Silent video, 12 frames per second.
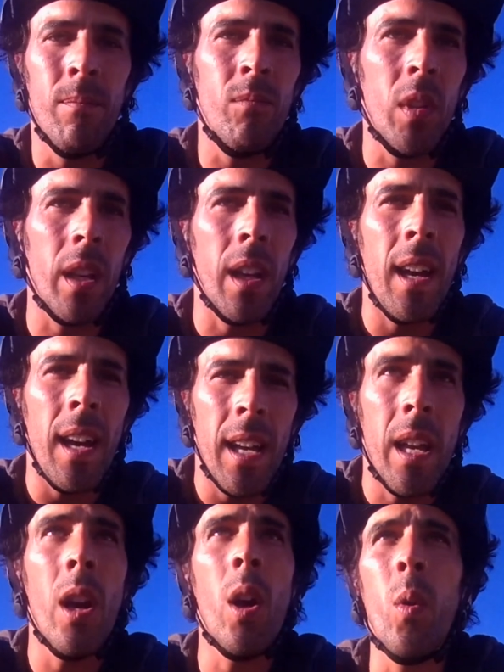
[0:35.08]
Okay,
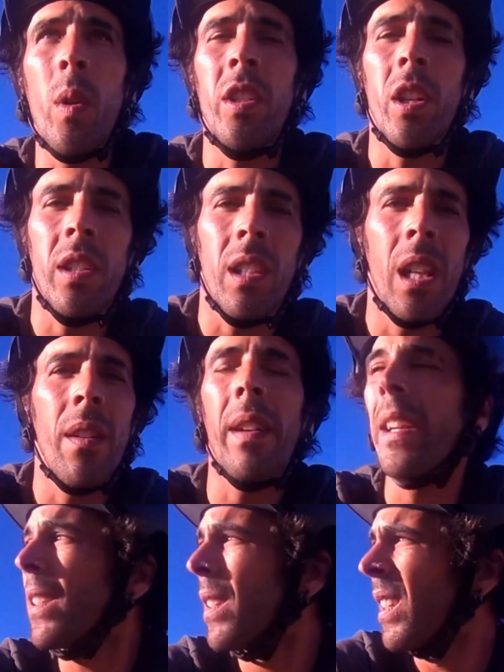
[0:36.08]
we're just leaving
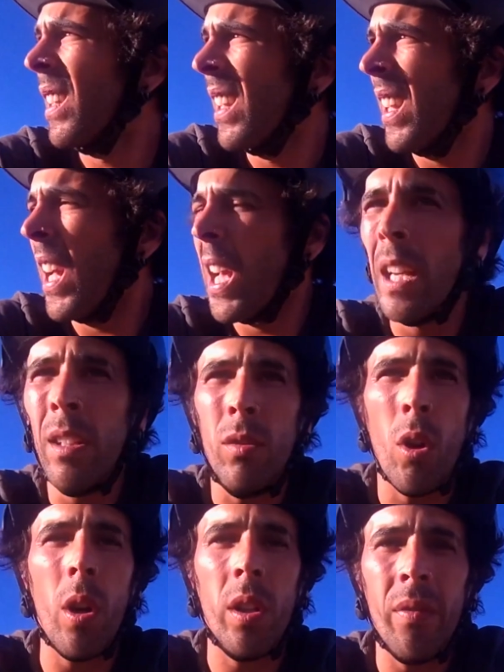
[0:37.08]

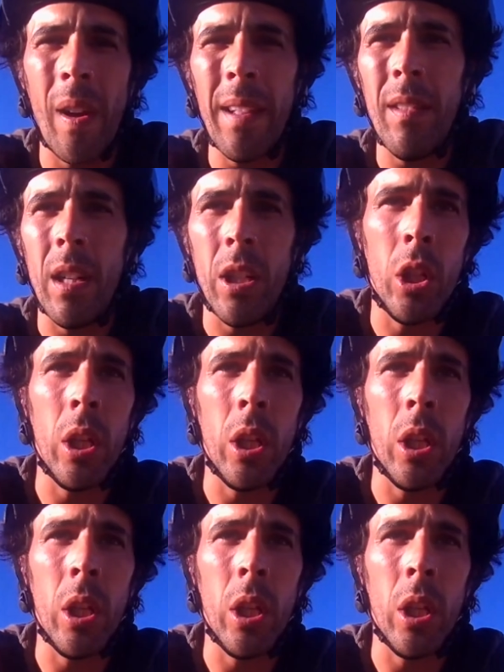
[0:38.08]
Torres Vedras.